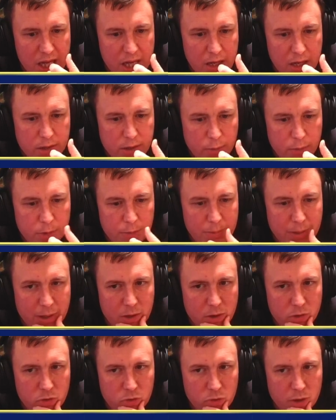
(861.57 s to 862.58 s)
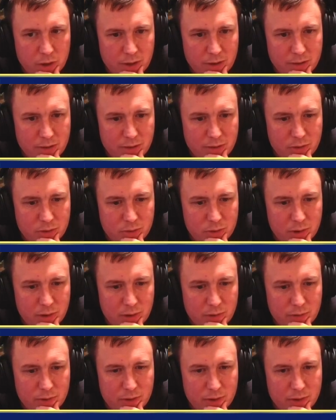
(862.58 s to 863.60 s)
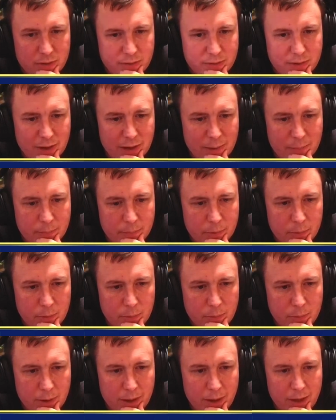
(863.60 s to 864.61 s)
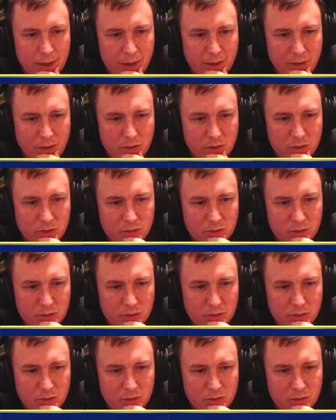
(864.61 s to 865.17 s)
Don't want to play Goddric until Skrelv can untap, but we'll play Ash.